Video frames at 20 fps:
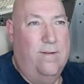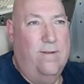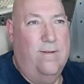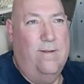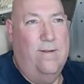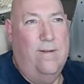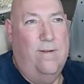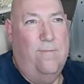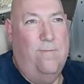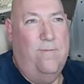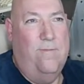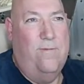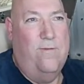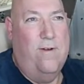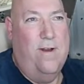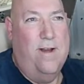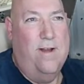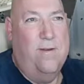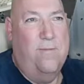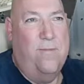The
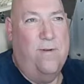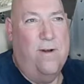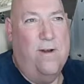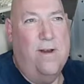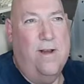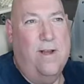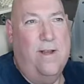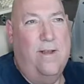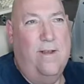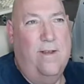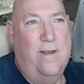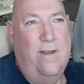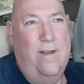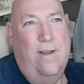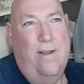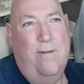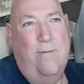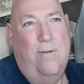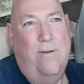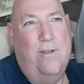trained brain,
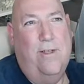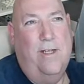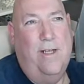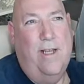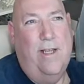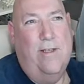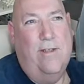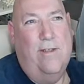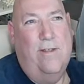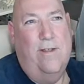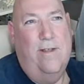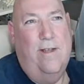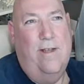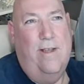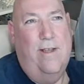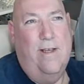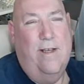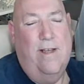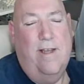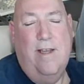once it
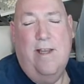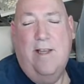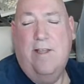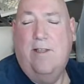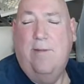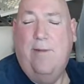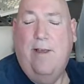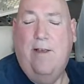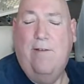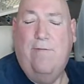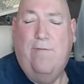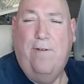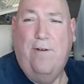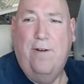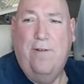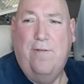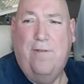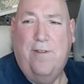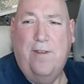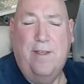can nest about
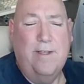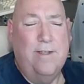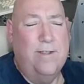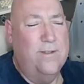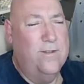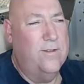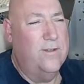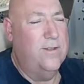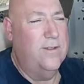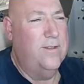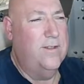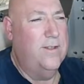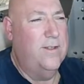5 things.